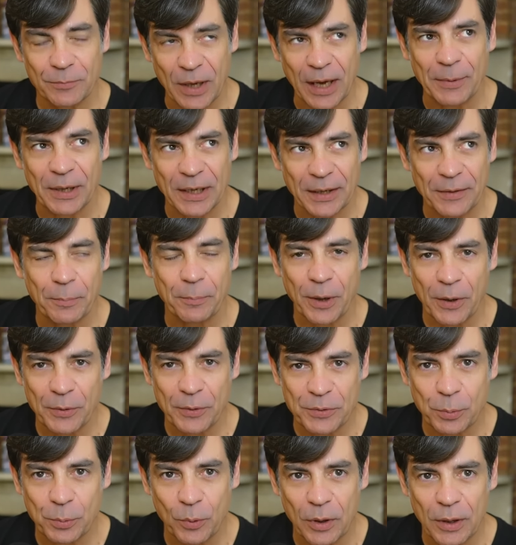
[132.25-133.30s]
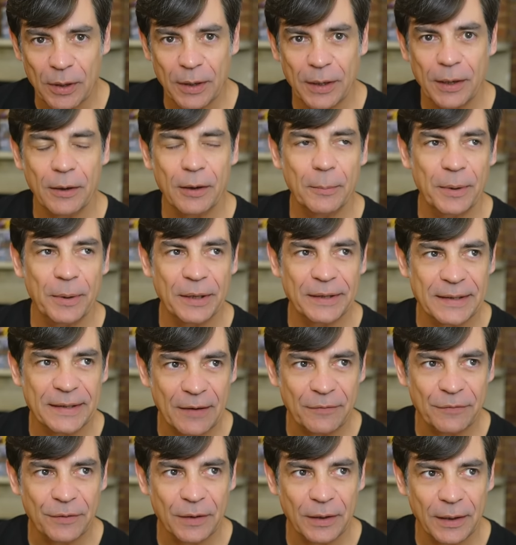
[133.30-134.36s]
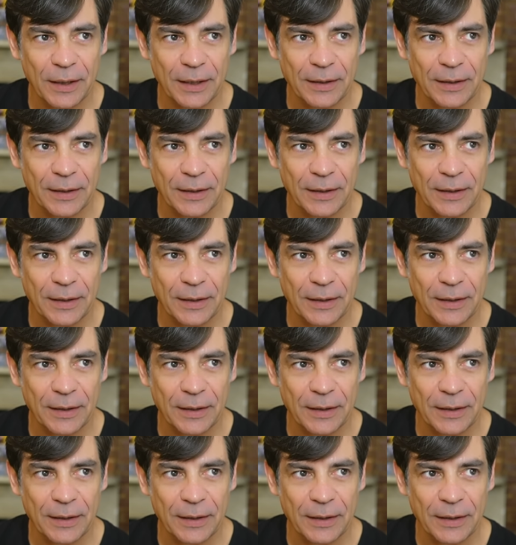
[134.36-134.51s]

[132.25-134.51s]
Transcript: I mean, in the post war era, but definitely